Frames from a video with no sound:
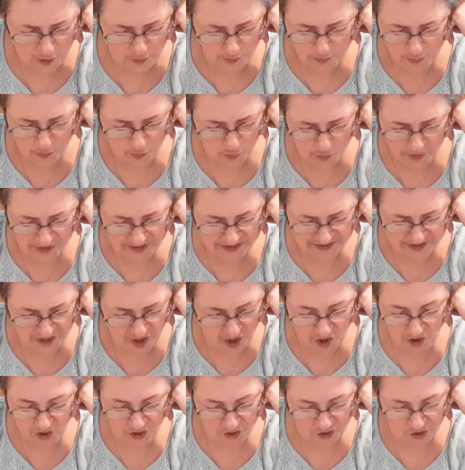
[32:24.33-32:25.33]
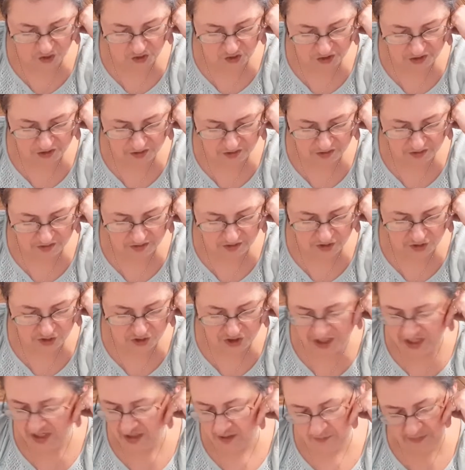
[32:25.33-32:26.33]
But what is other?
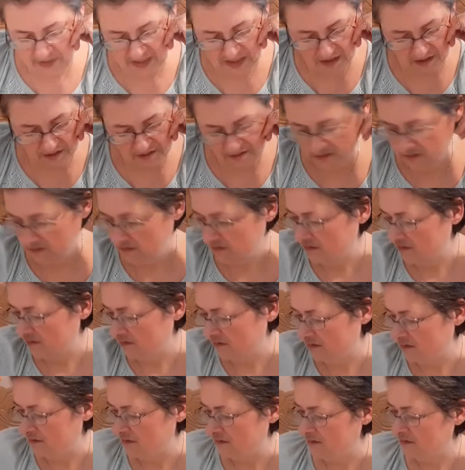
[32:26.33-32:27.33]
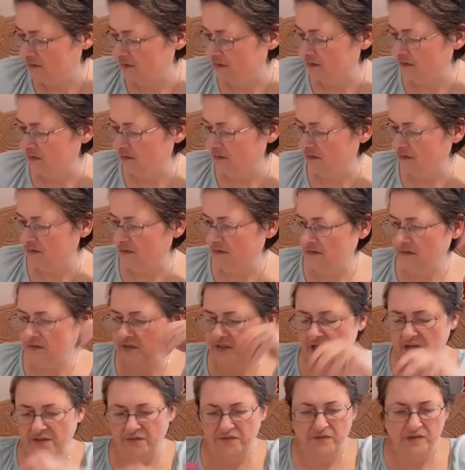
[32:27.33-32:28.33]
Jamie. Is
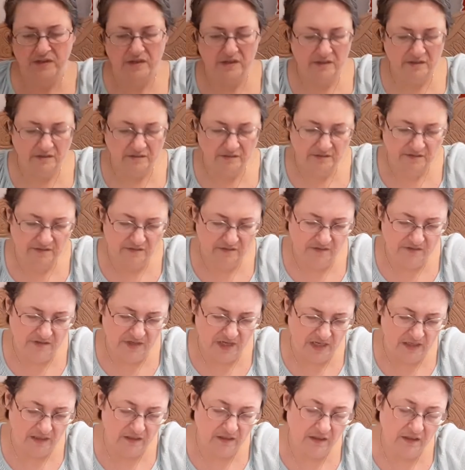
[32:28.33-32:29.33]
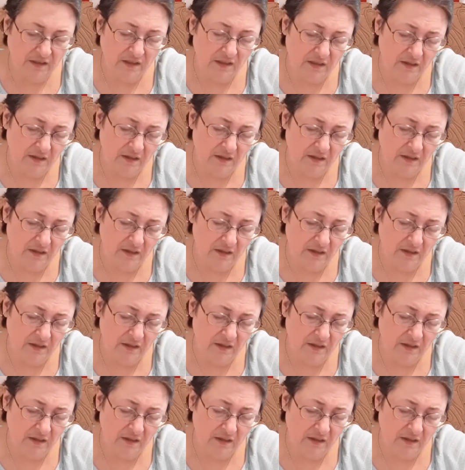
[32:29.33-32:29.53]
that these dangly